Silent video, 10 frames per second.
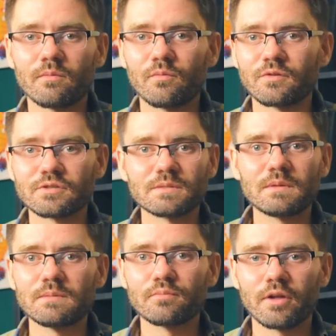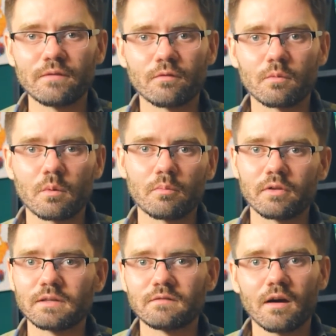we're just being playful. We're
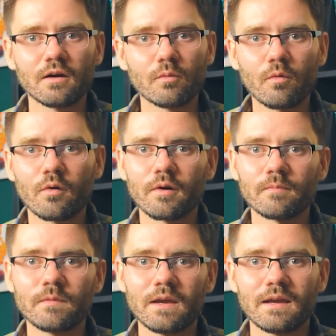playing tug of war.